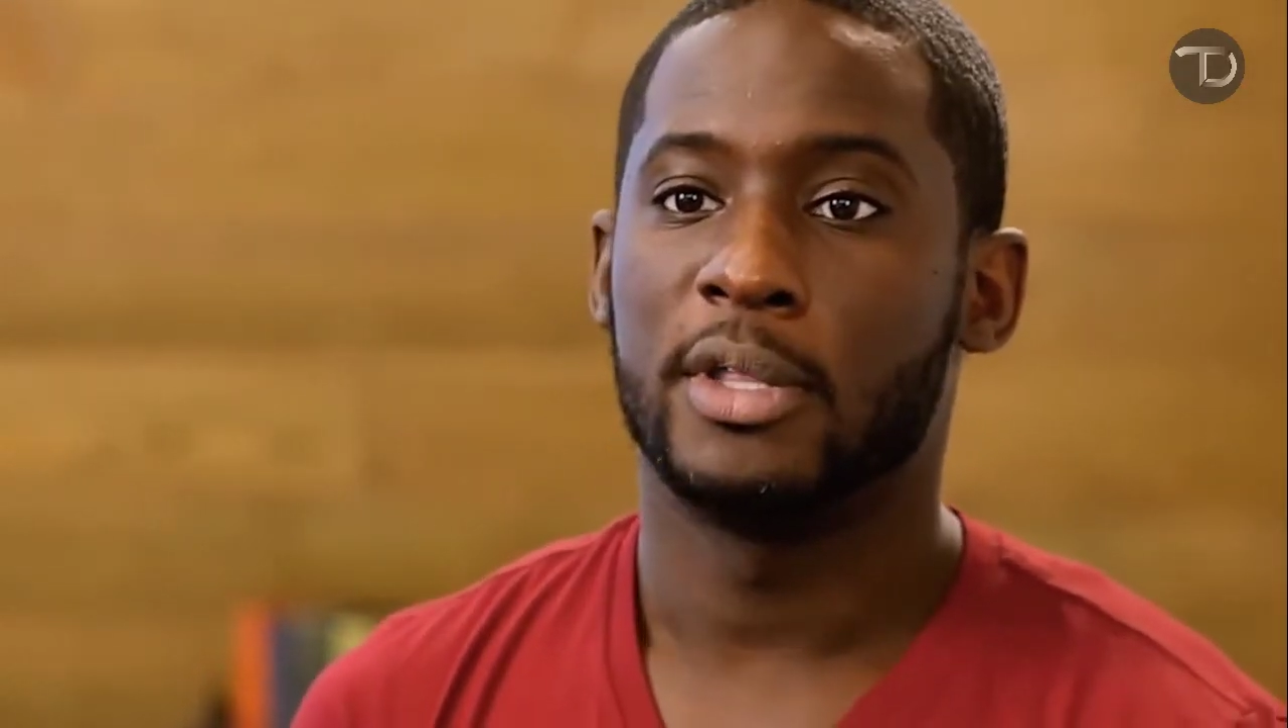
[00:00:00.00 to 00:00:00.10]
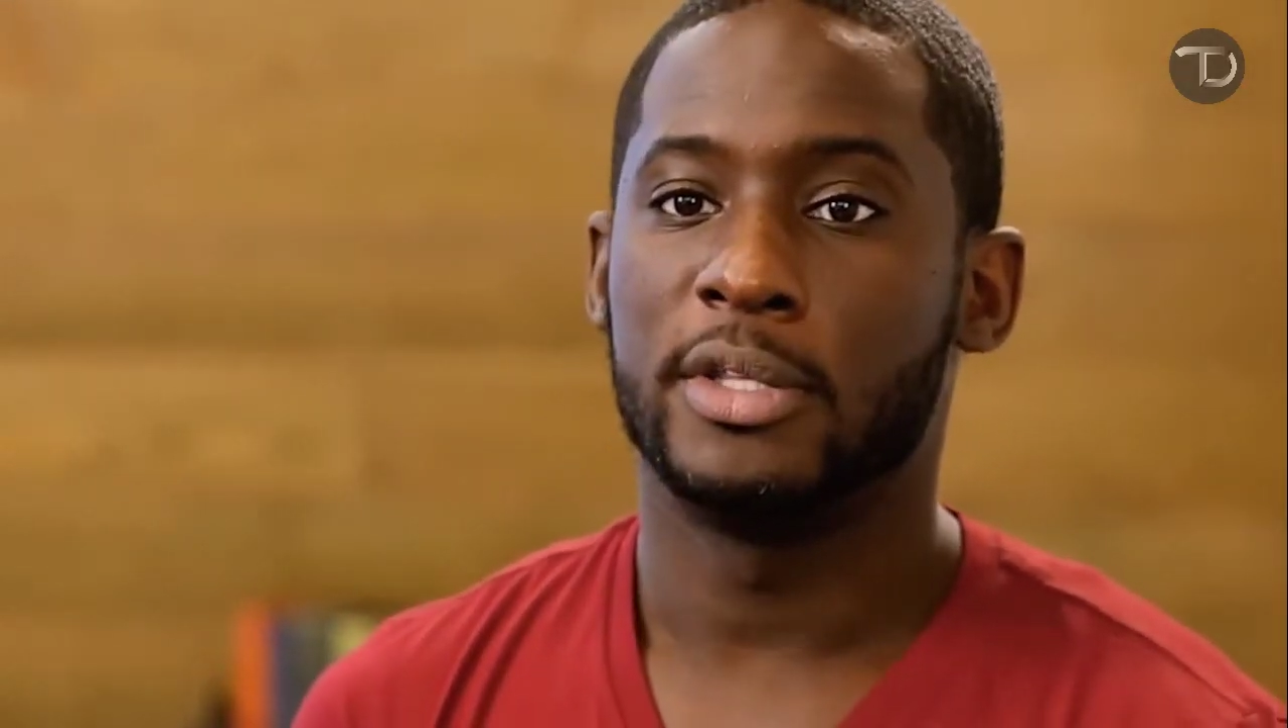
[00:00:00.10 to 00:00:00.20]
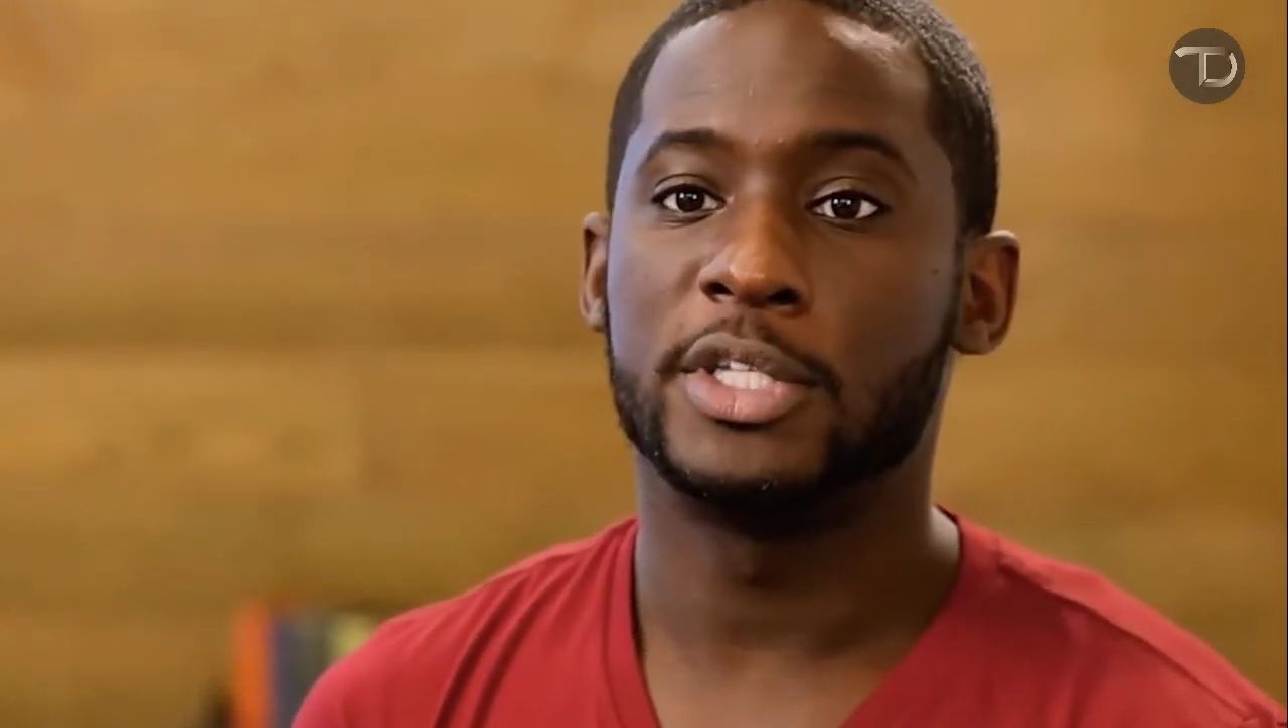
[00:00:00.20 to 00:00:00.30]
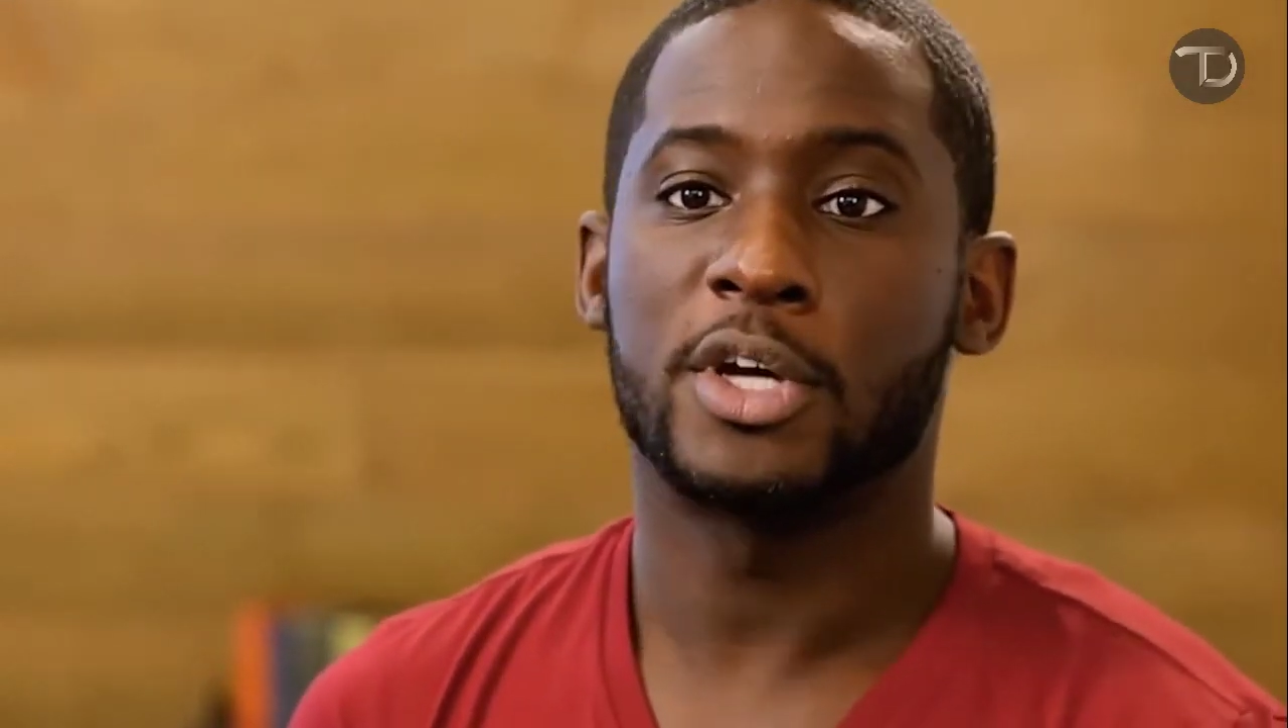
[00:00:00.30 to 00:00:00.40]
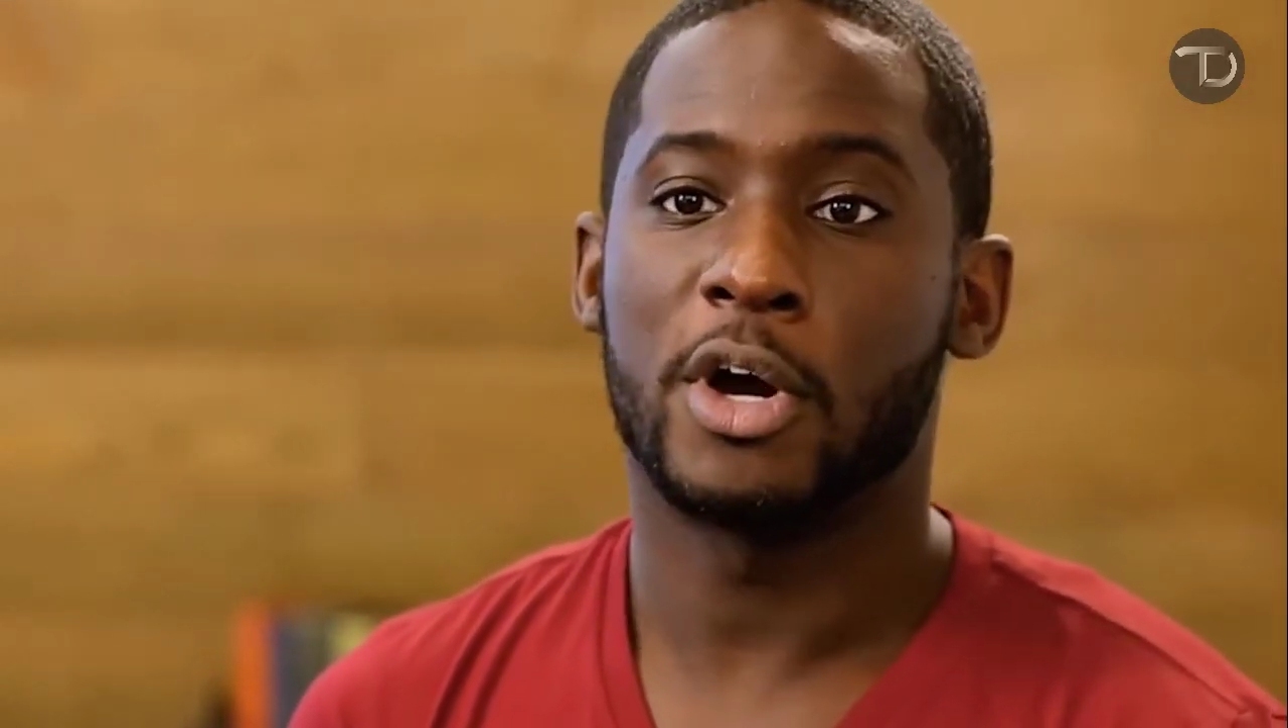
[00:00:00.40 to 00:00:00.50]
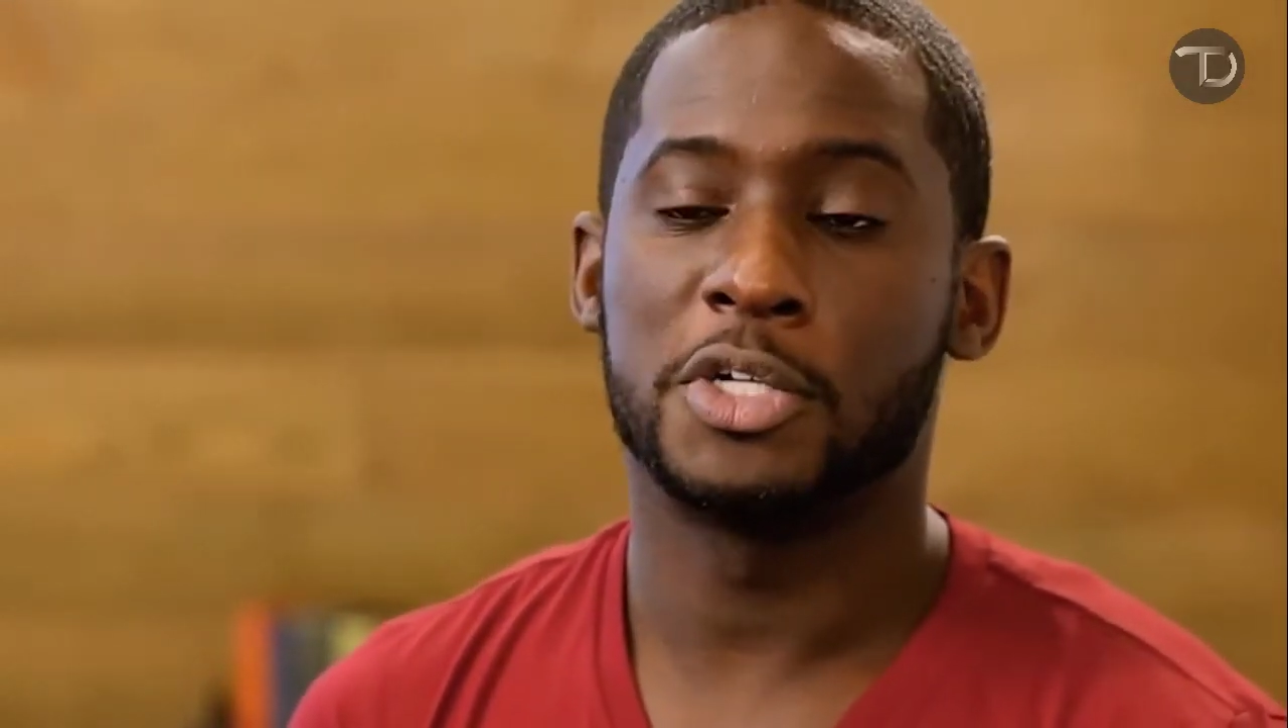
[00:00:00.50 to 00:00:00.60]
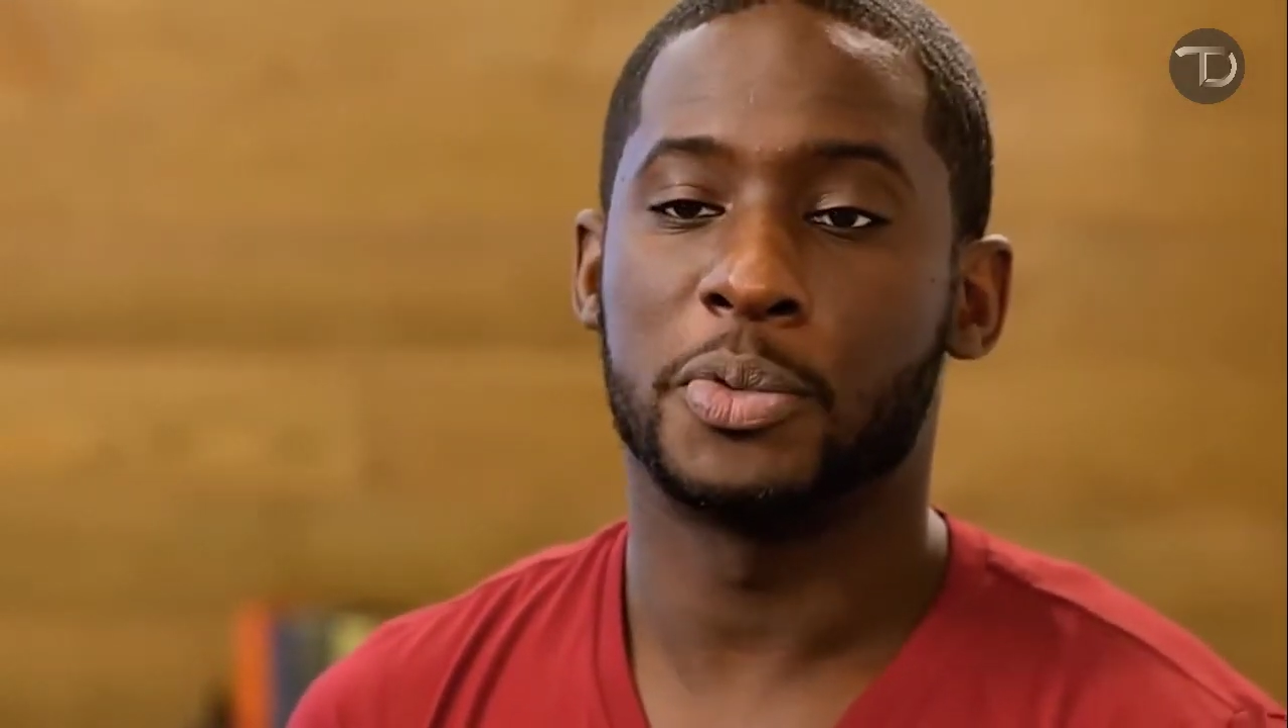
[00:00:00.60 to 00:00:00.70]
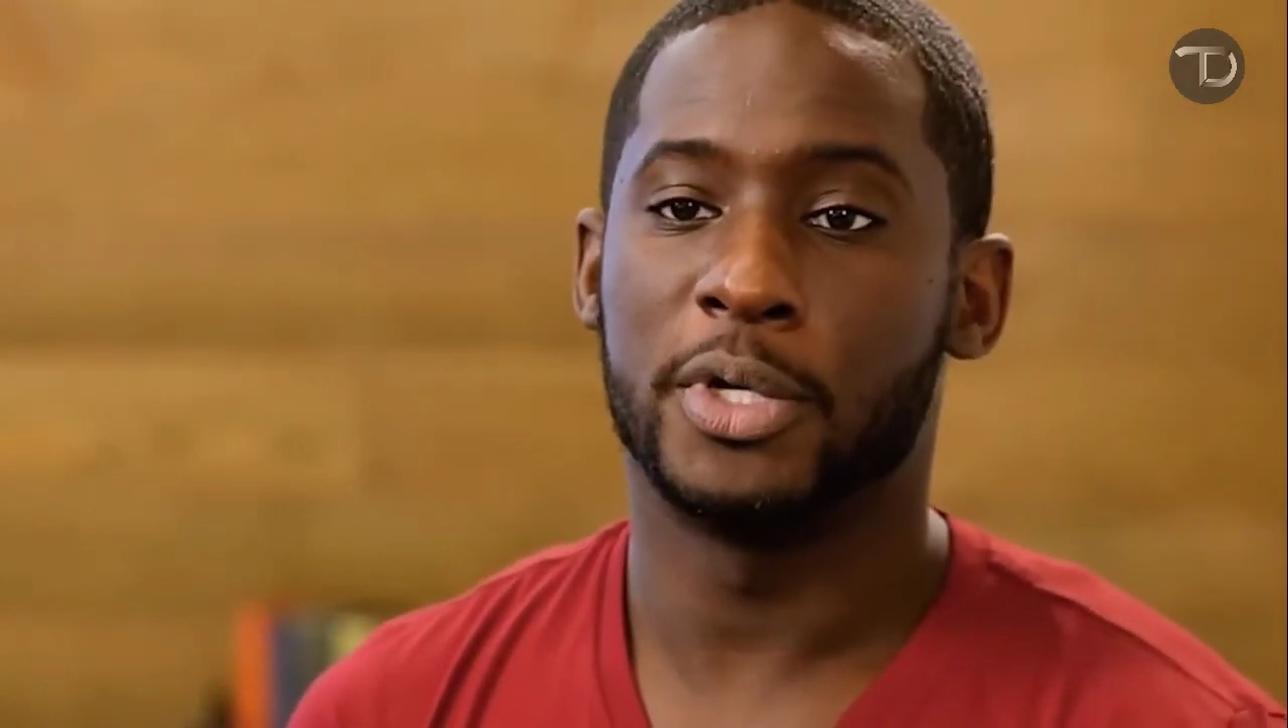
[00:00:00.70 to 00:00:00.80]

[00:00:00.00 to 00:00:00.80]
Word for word: These cards